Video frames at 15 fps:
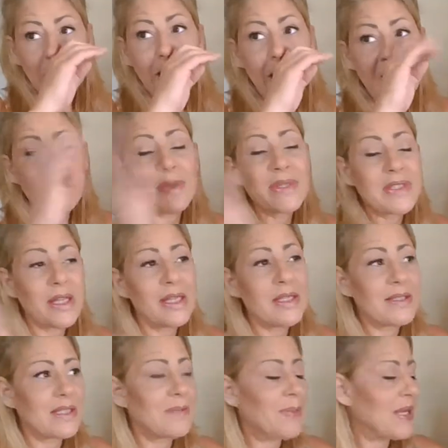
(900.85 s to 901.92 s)
I have been selling
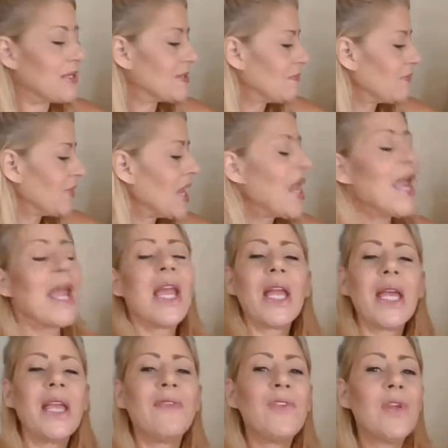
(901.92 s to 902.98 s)
6Ps.
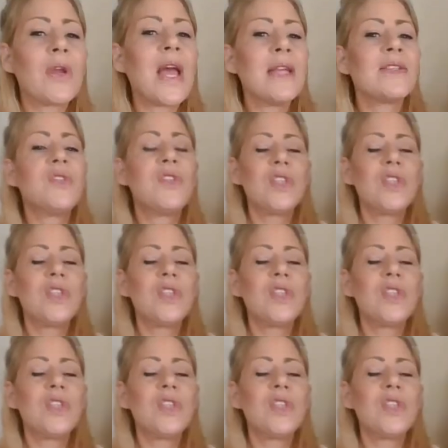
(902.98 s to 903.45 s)
If you guys